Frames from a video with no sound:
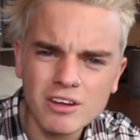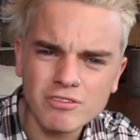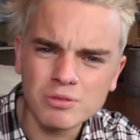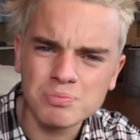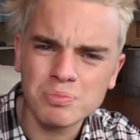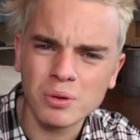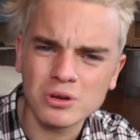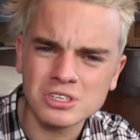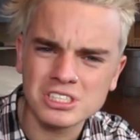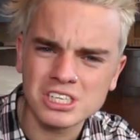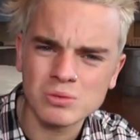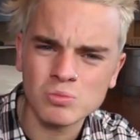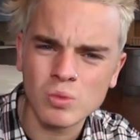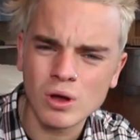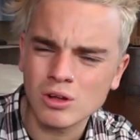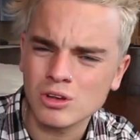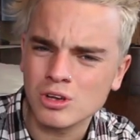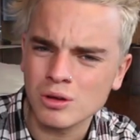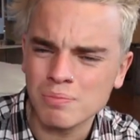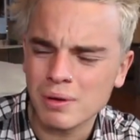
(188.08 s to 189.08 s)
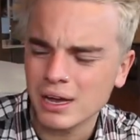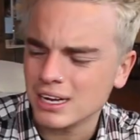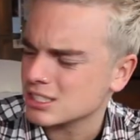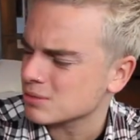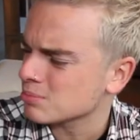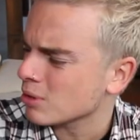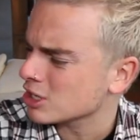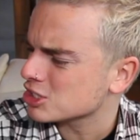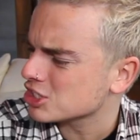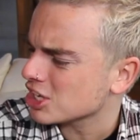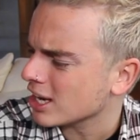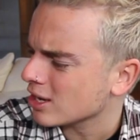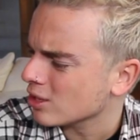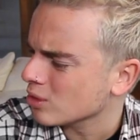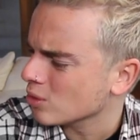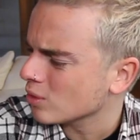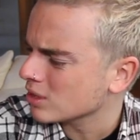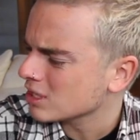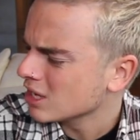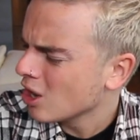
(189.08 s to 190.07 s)
everybody, and welcome back to my
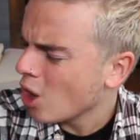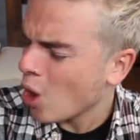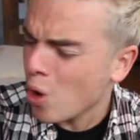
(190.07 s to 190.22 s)
channel.